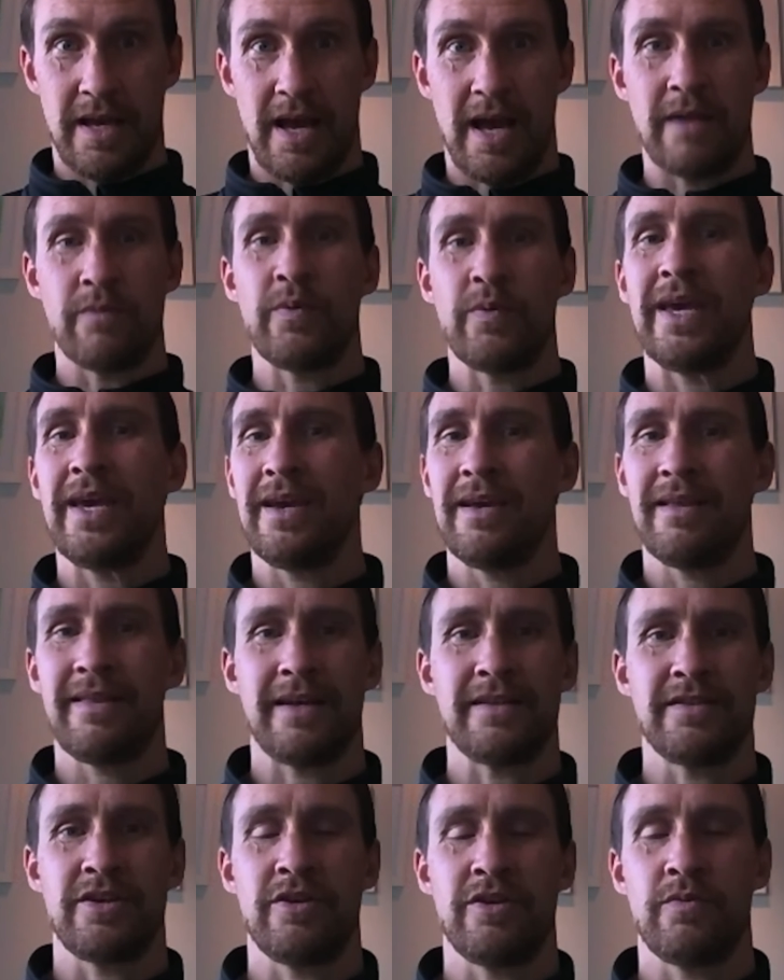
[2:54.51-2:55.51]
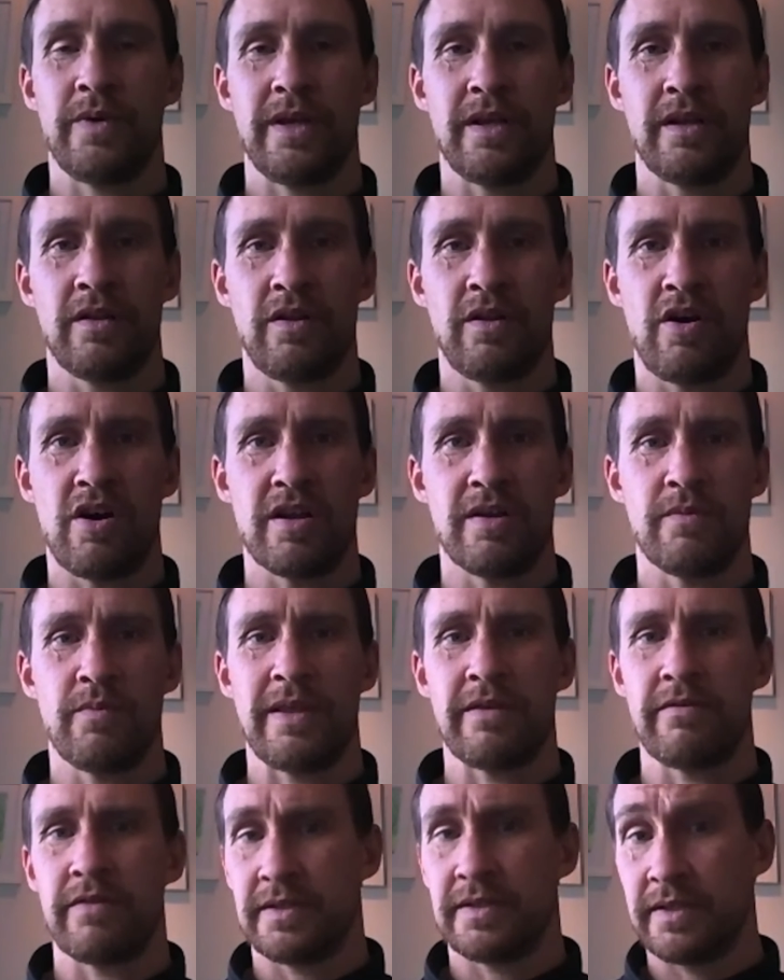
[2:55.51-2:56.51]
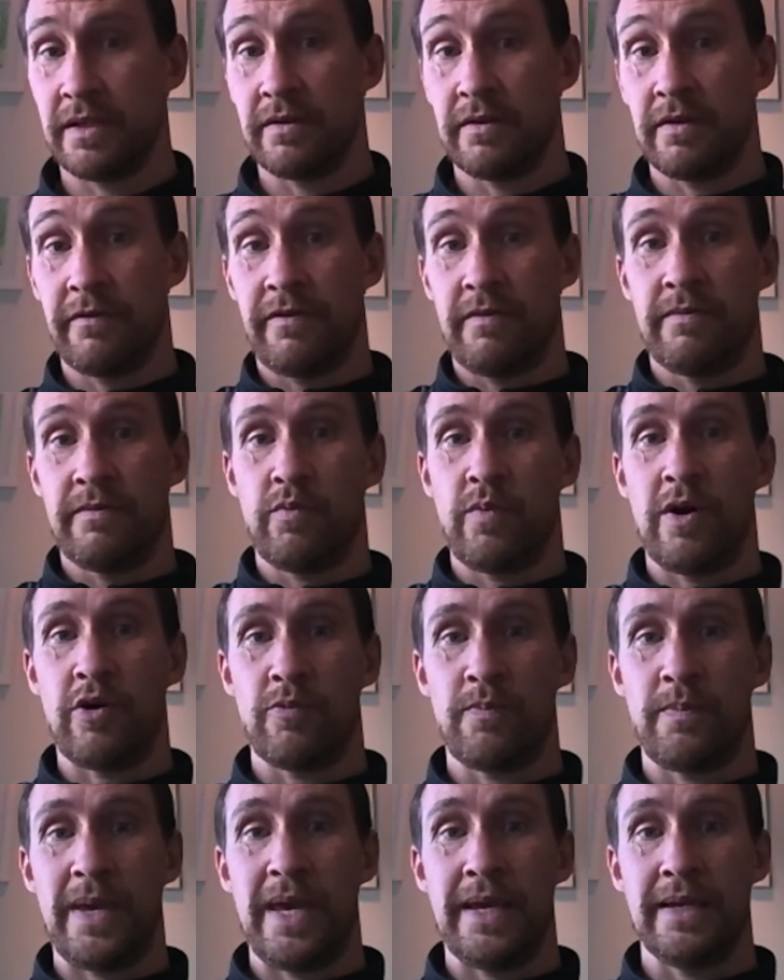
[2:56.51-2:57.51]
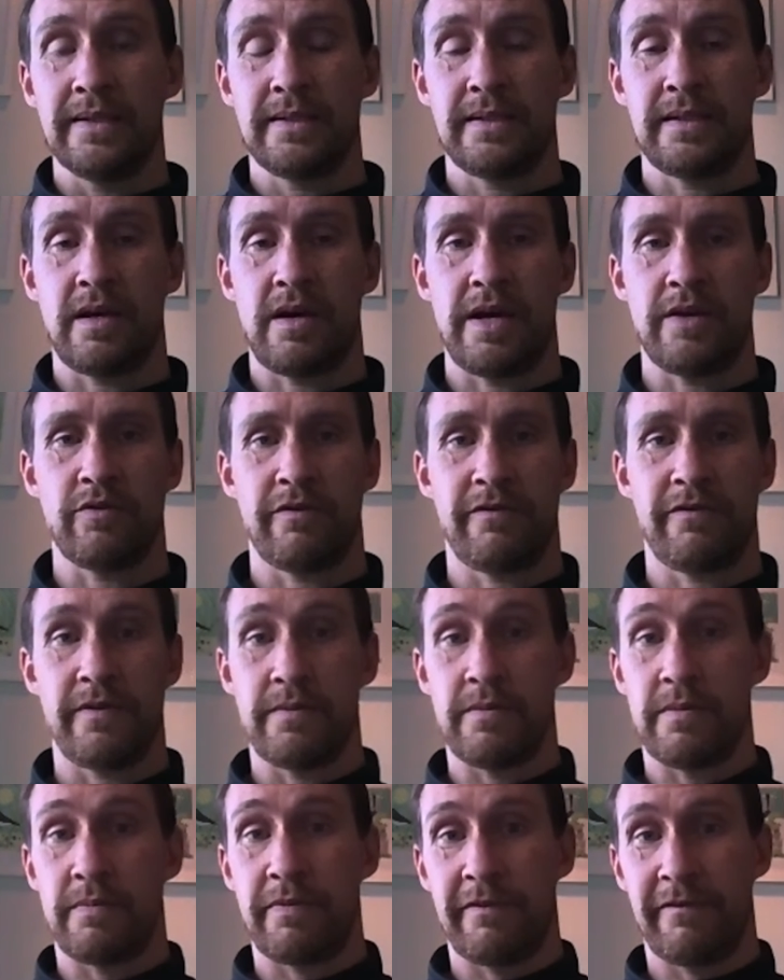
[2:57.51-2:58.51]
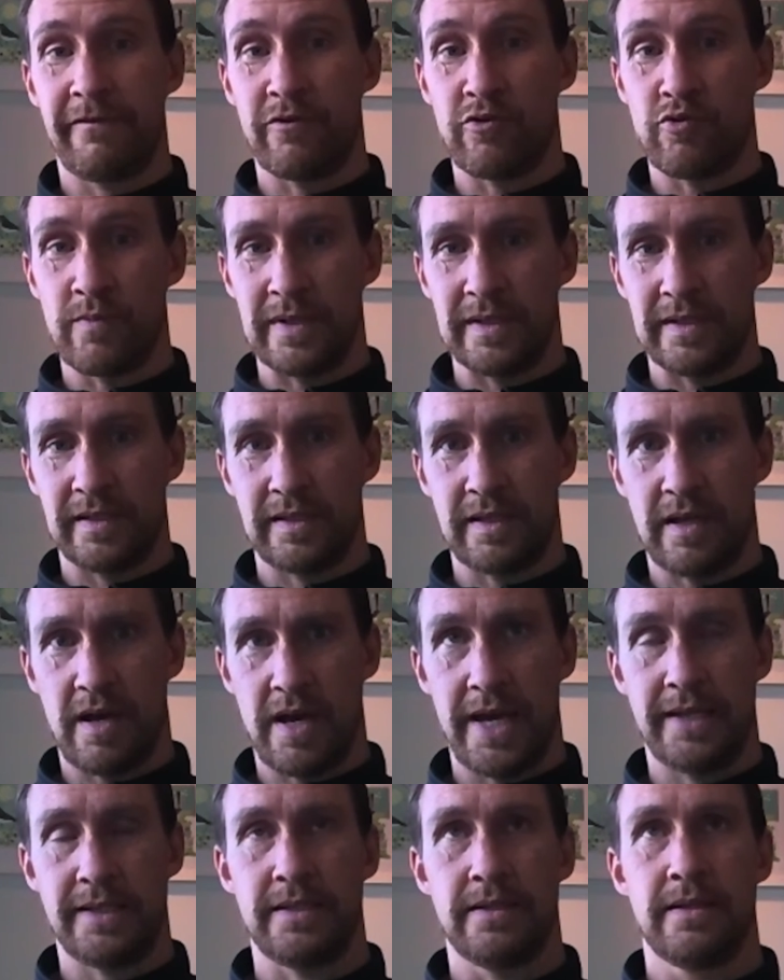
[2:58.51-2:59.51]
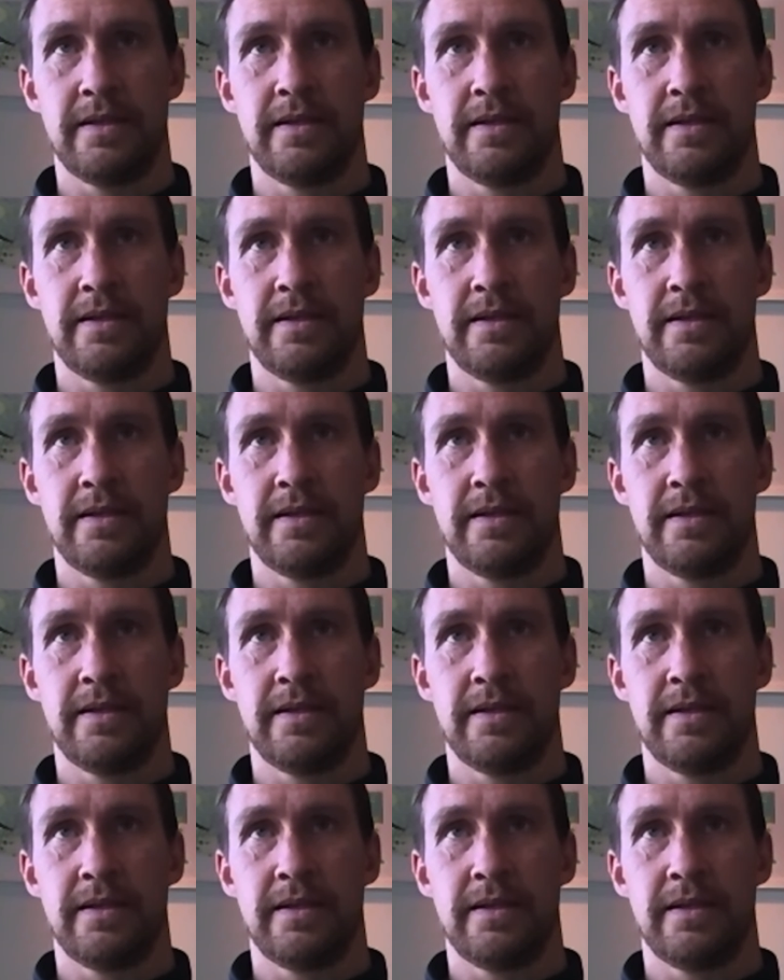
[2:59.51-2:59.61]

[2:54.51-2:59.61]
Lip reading: And we hear that, don't we, a lot, whether it's from the well-being side or from the performance side.